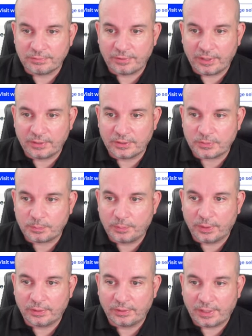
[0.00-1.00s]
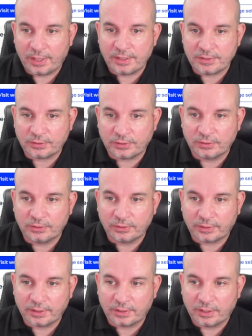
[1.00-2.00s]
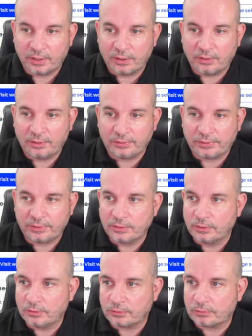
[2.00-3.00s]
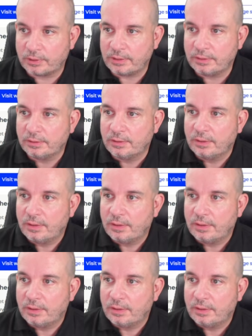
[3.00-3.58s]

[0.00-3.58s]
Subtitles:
in fairness, but that is a good looking car. I think you'll agree.